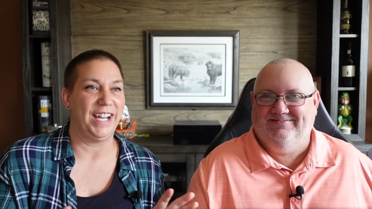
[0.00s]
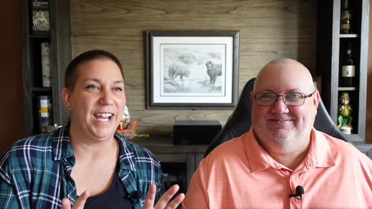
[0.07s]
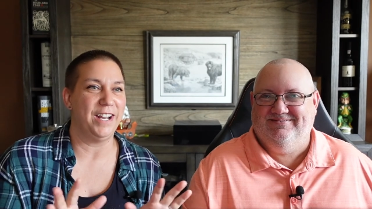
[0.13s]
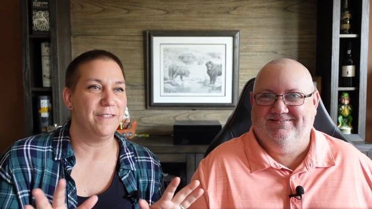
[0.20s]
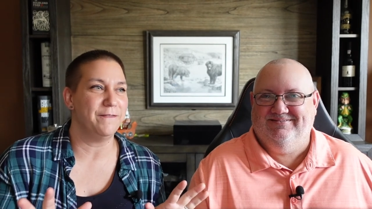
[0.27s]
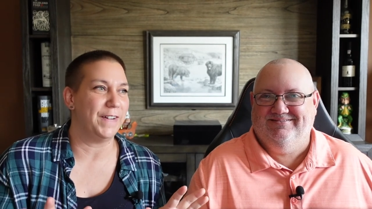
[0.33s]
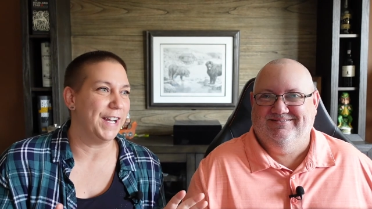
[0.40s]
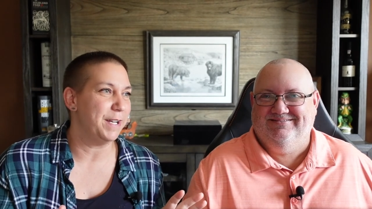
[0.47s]
Speaker 1: I
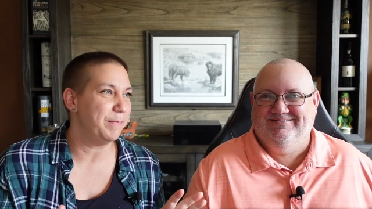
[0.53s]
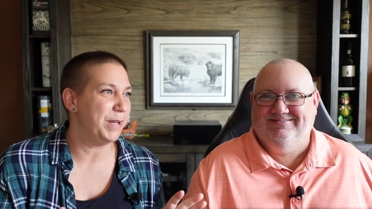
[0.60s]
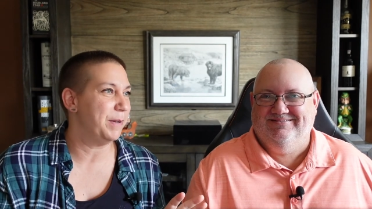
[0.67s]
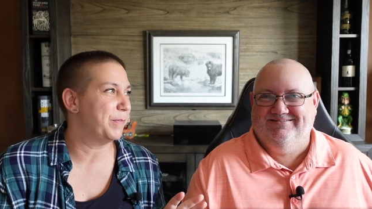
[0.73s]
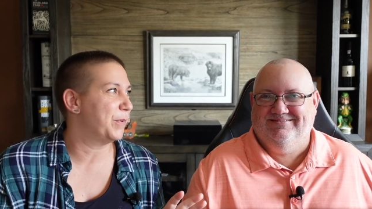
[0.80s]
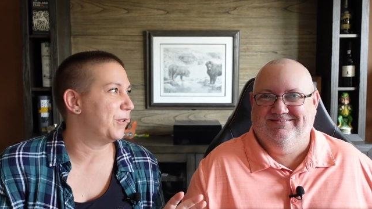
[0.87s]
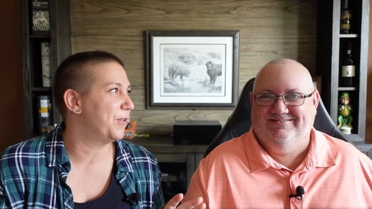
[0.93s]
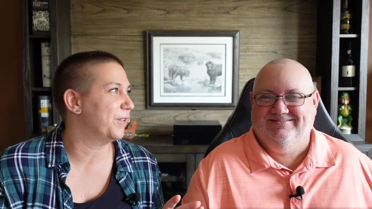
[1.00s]
can't invite
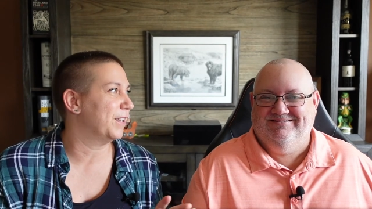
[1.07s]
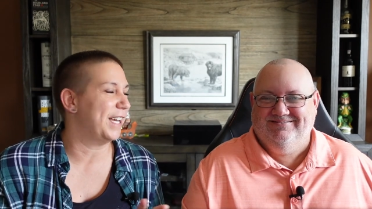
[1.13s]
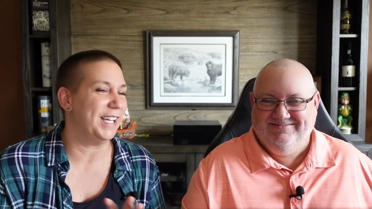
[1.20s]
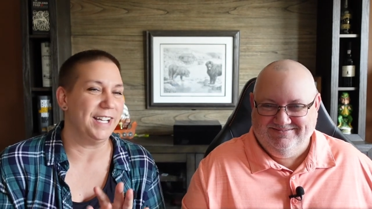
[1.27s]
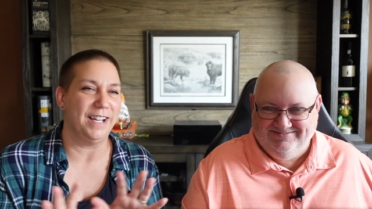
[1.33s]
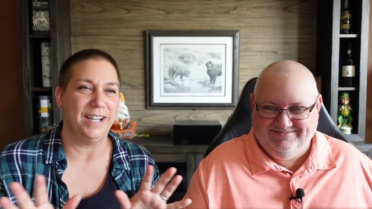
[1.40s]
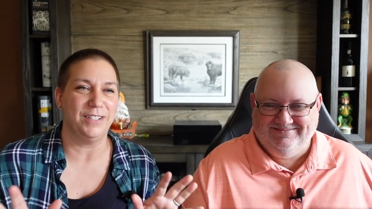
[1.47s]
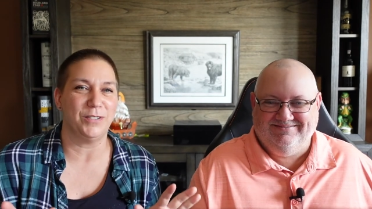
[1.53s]
people.
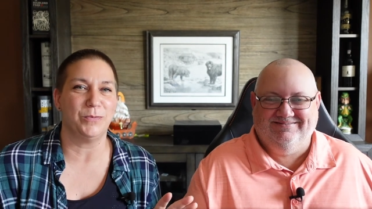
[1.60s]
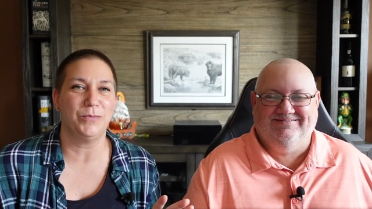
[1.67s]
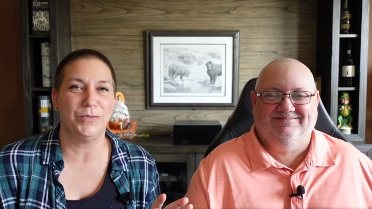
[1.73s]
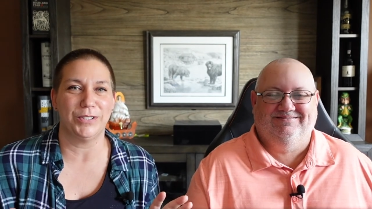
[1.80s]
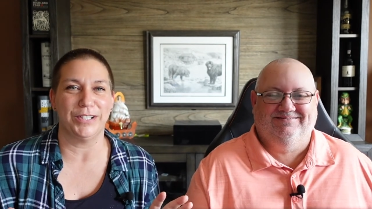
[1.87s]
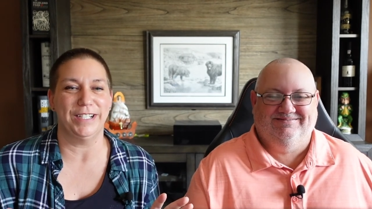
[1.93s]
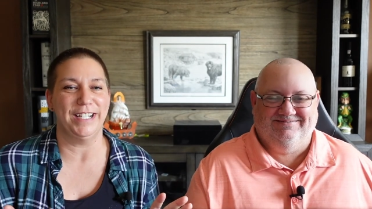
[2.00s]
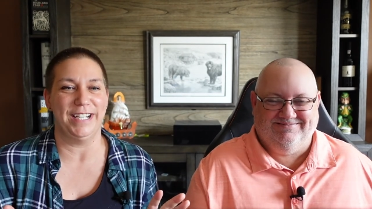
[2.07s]
Like, it's
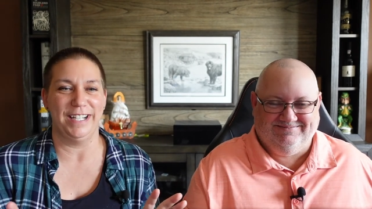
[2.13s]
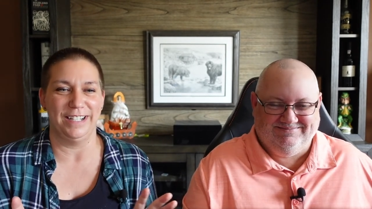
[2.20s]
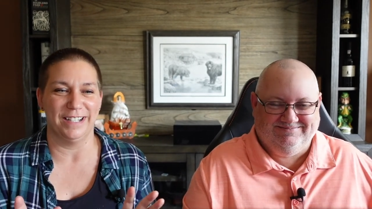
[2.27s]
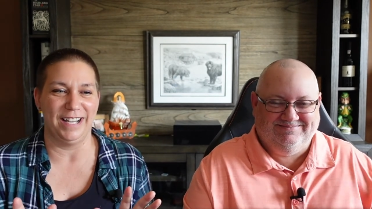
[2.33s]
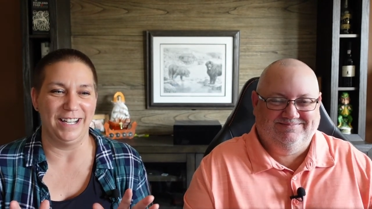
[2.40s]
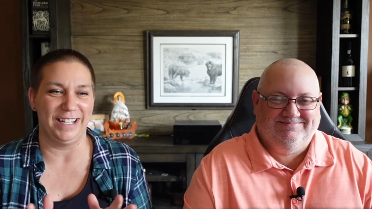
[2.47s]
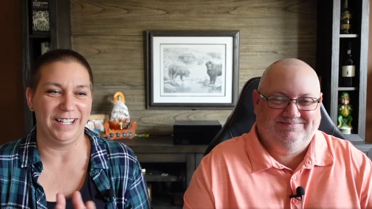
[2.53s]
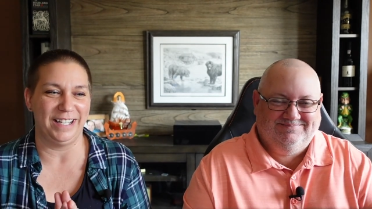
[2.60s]
really,
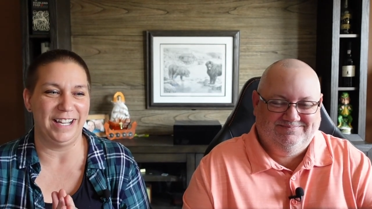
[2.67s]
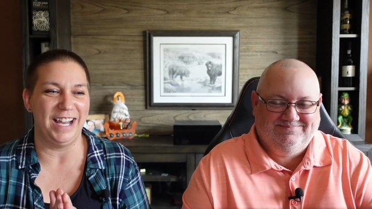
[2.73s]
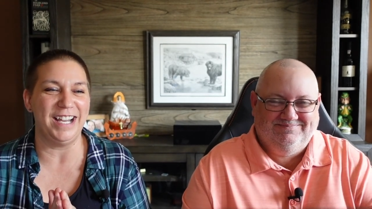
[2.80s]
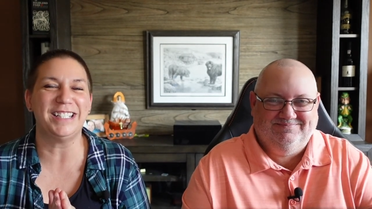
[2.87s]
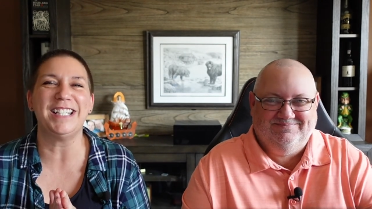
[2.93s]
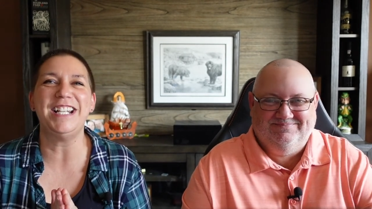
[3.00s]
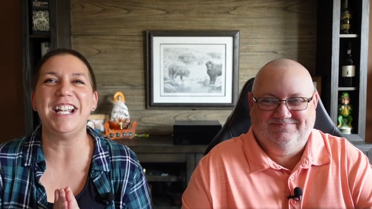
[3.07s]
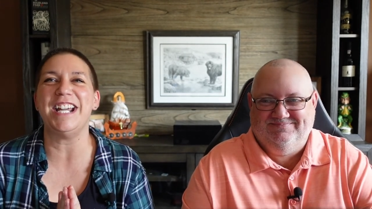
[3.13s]
like,
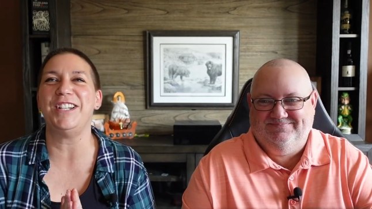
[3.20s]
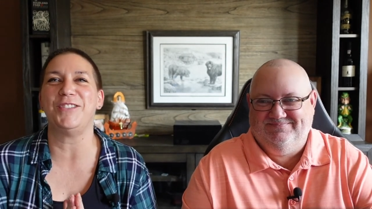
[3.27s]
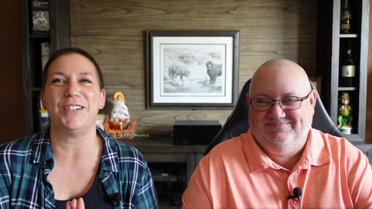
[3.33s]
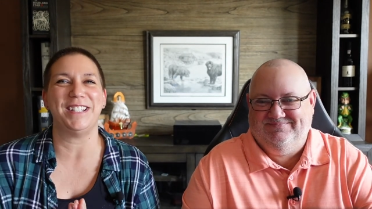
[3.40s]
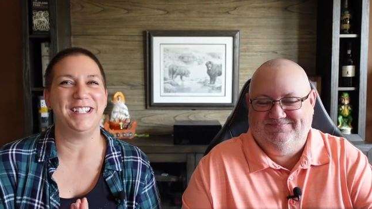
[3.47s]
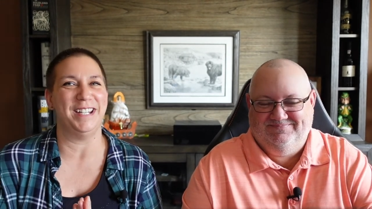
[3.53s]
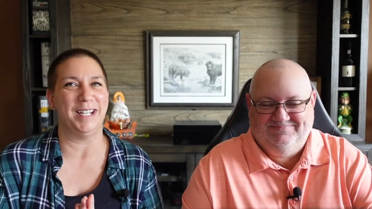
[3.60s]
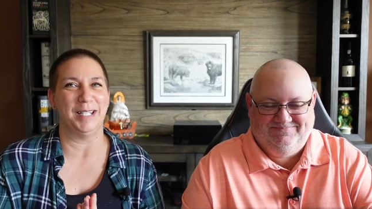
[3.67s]
it's an
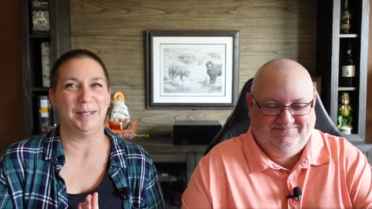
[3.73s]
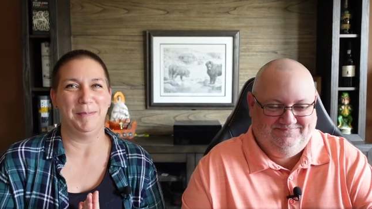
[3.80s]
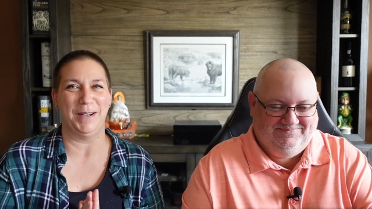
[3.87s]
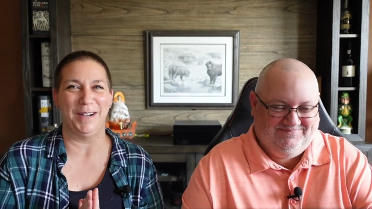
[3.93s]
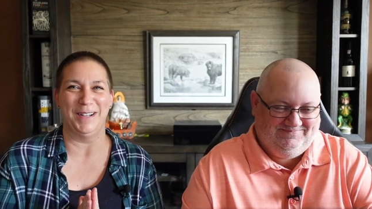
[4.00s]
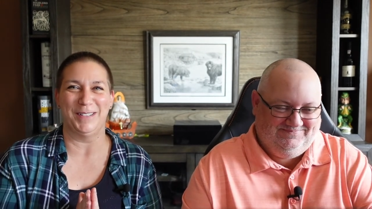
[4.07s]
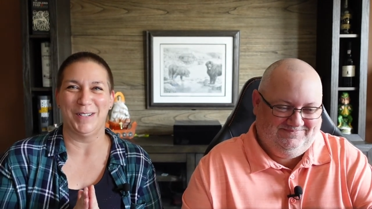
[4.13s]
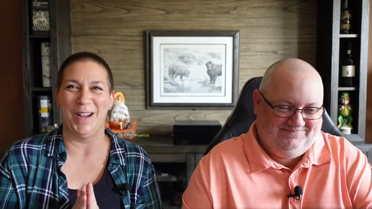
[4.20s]
interesting
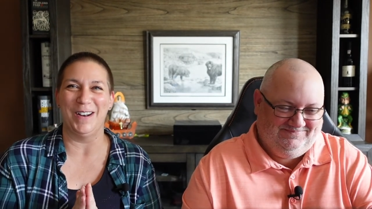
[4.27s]
experience.